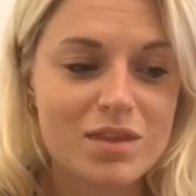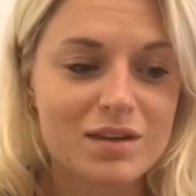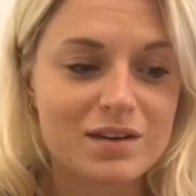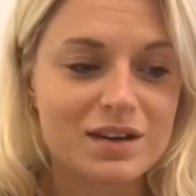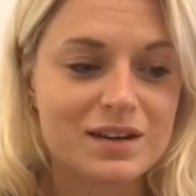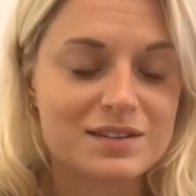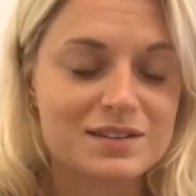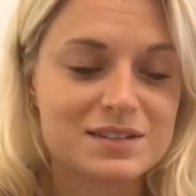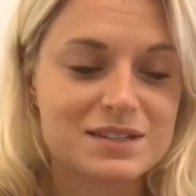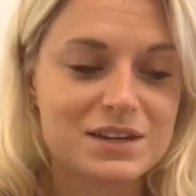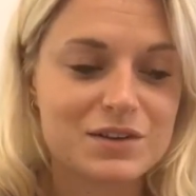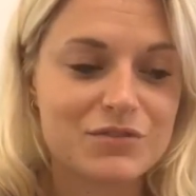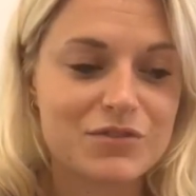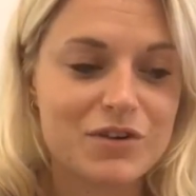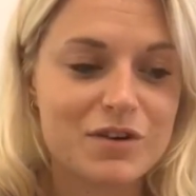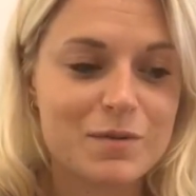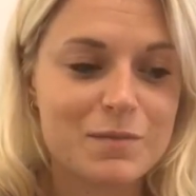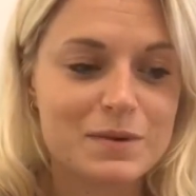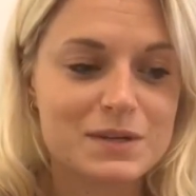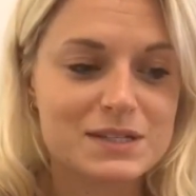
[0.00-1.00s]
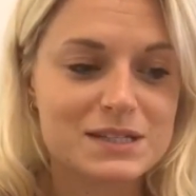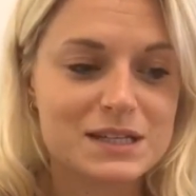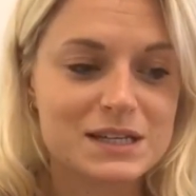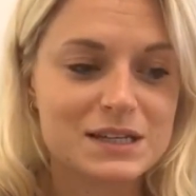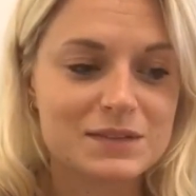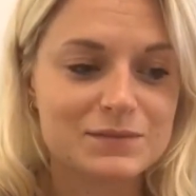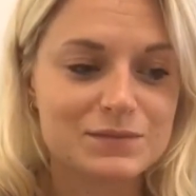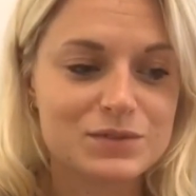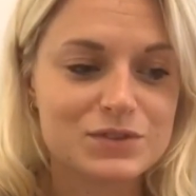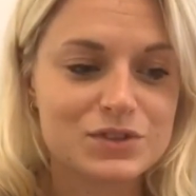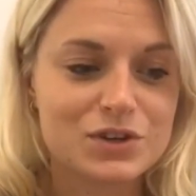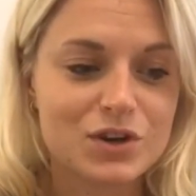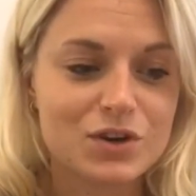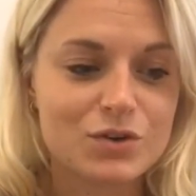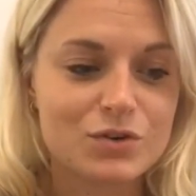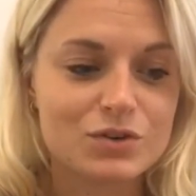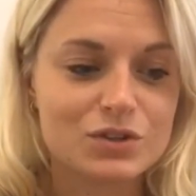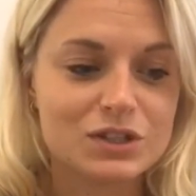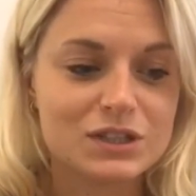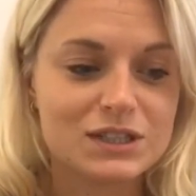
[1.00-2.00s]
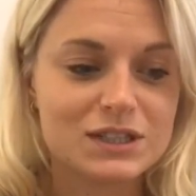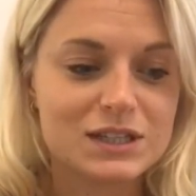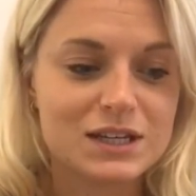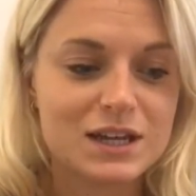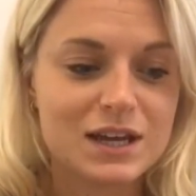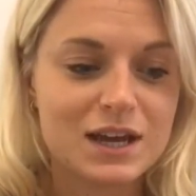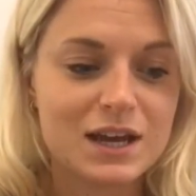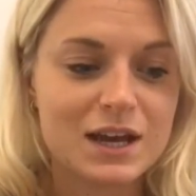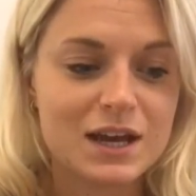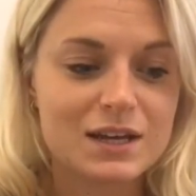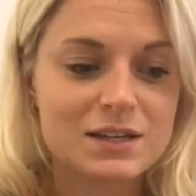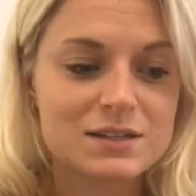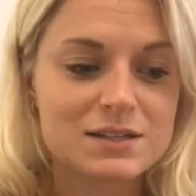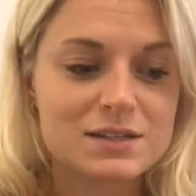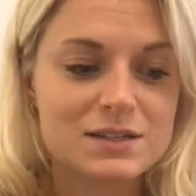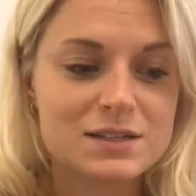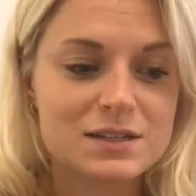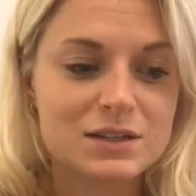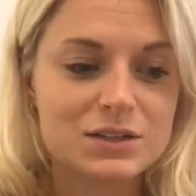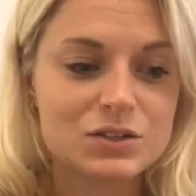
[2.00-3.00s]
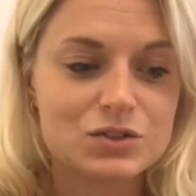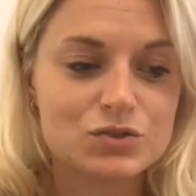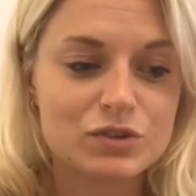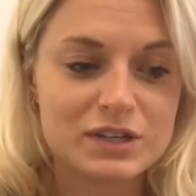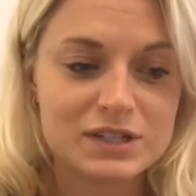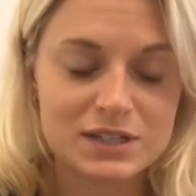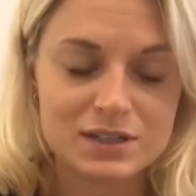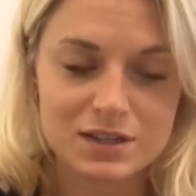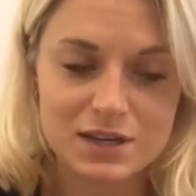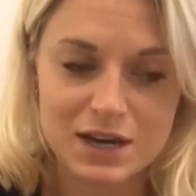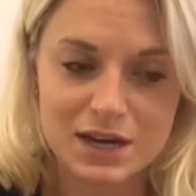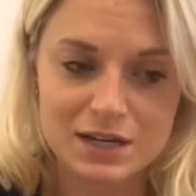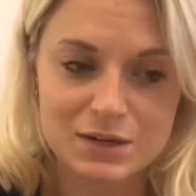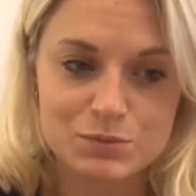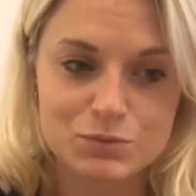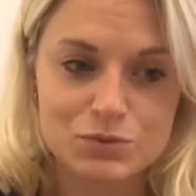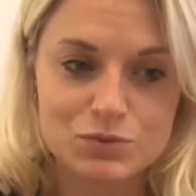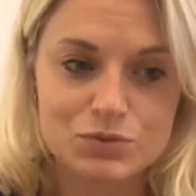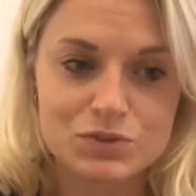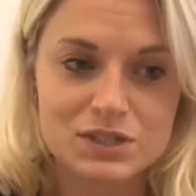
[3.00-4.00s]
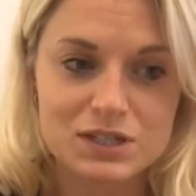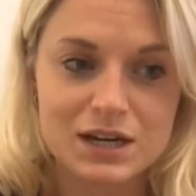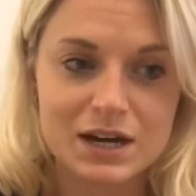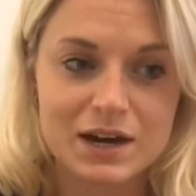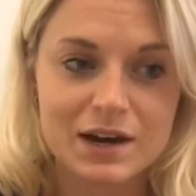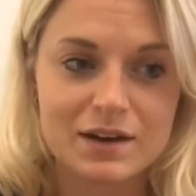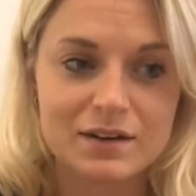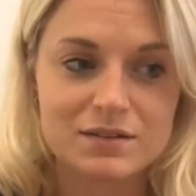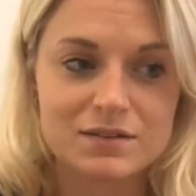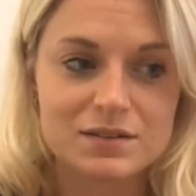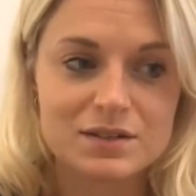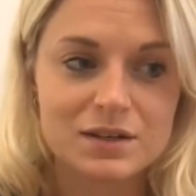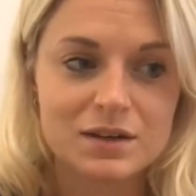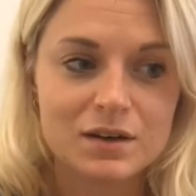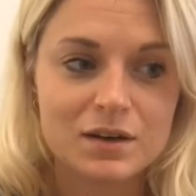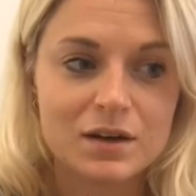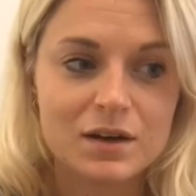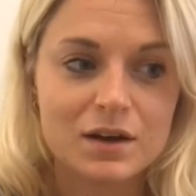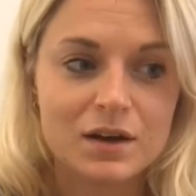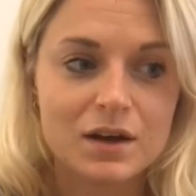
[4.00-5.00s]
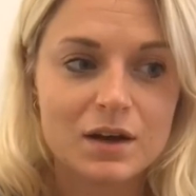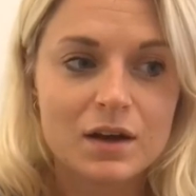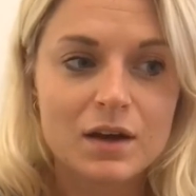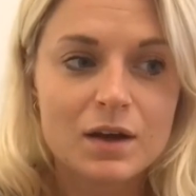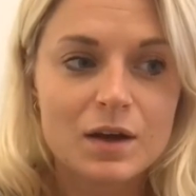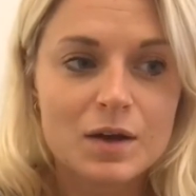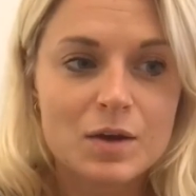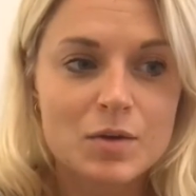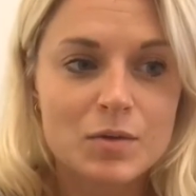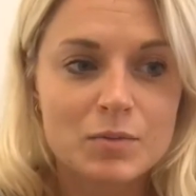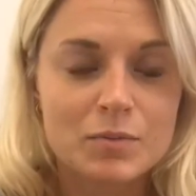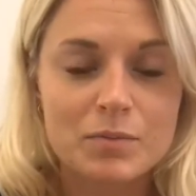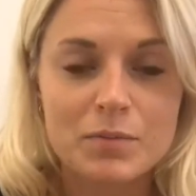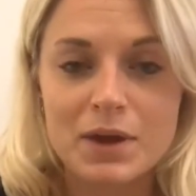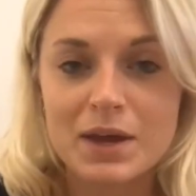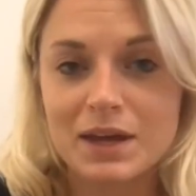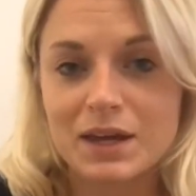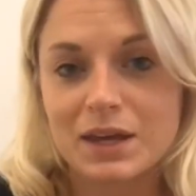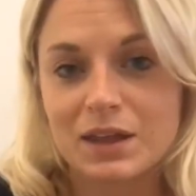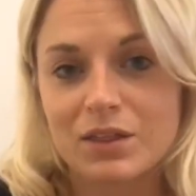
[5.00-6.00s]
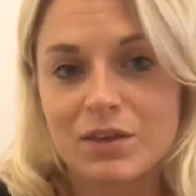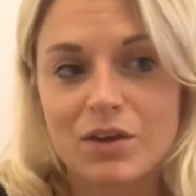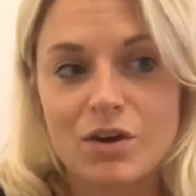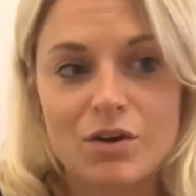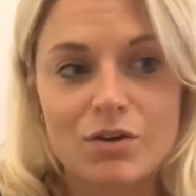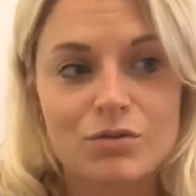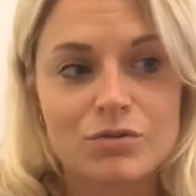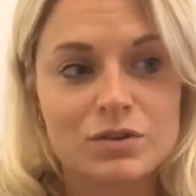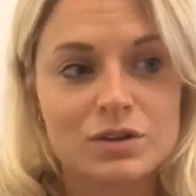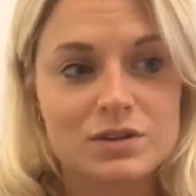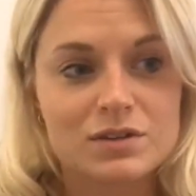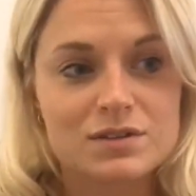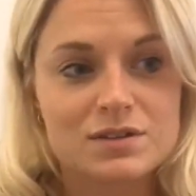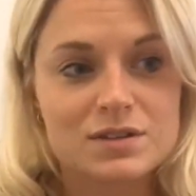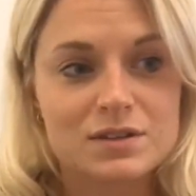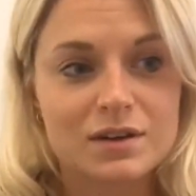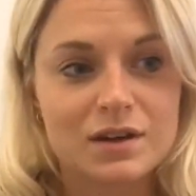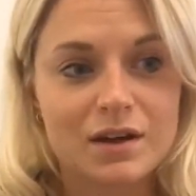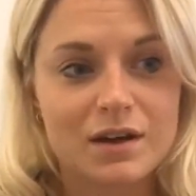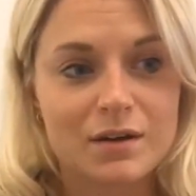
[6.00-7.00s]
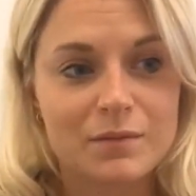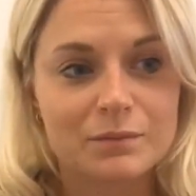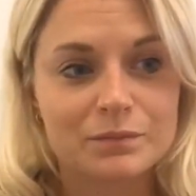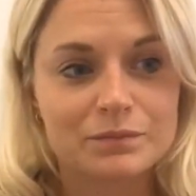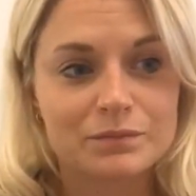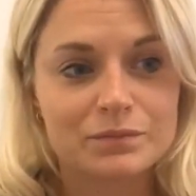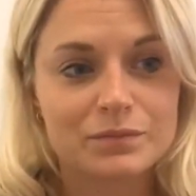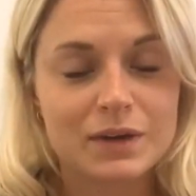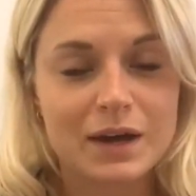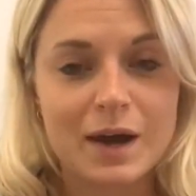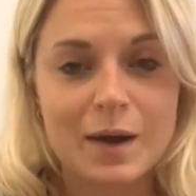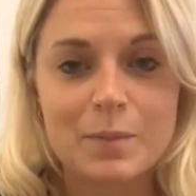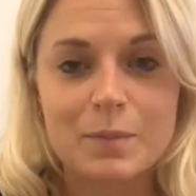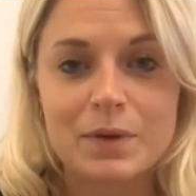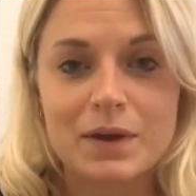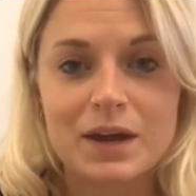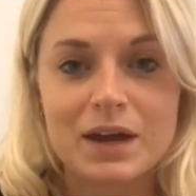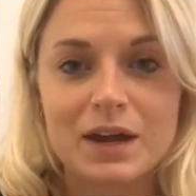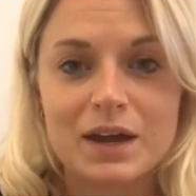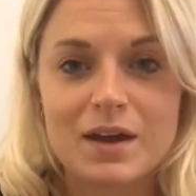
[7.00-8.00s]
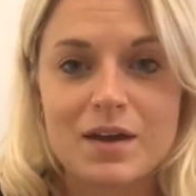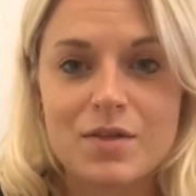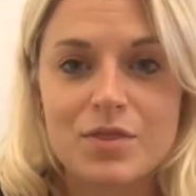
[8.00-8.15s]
and as I said, very busy. So it's treating the animals and making the owners um, happy.